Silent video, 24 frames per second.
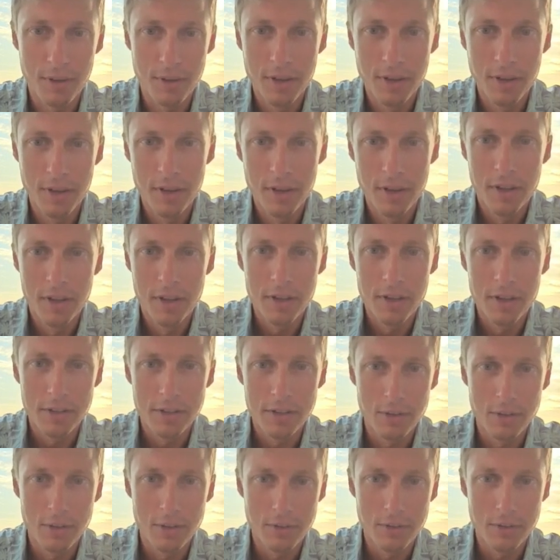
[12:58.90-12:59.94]

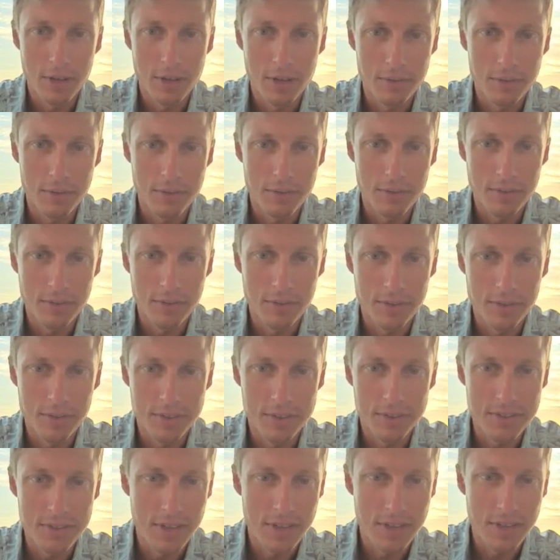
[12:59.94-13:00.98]
Now these
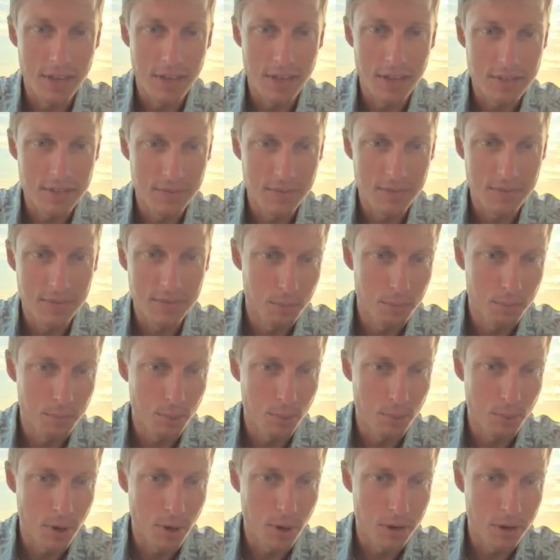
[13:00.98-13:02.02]
next few
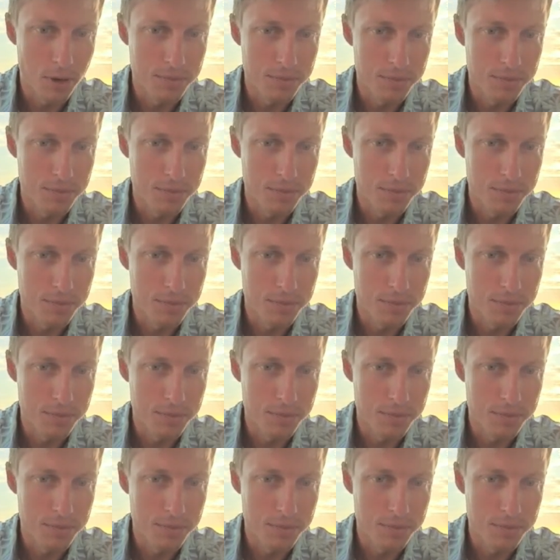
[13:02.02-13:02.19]
prompts in